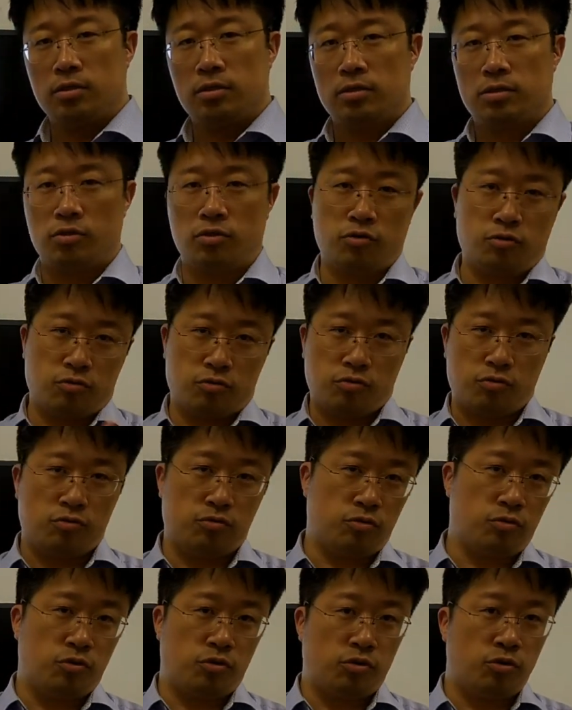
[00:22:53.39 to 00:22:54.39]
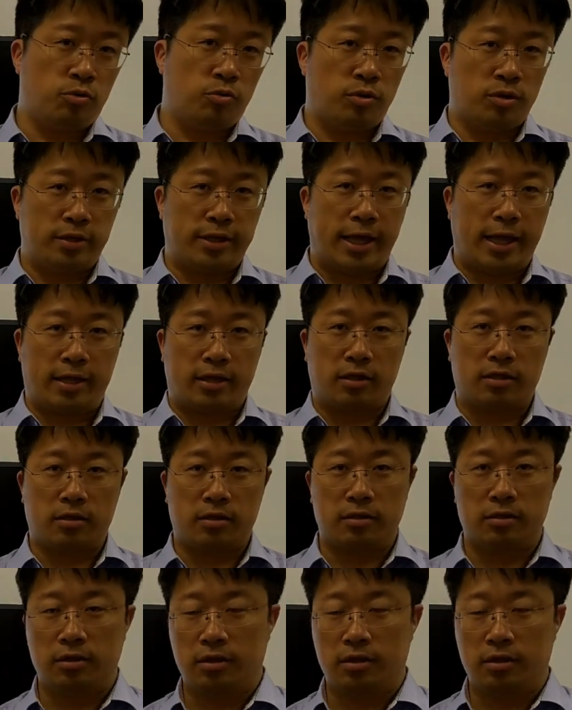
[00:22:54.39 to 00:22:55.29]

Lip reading: because you don't want that